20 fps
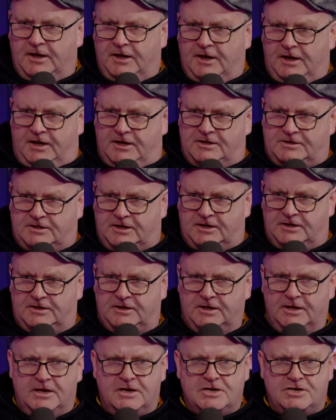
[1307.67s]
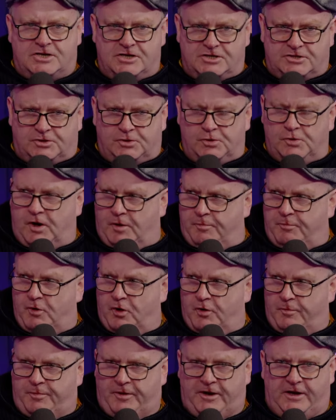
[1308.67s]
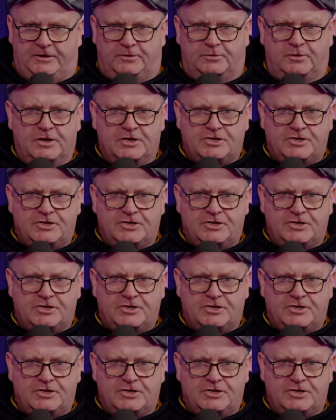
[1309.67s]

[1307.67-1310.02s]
He said, she's not a pop idol,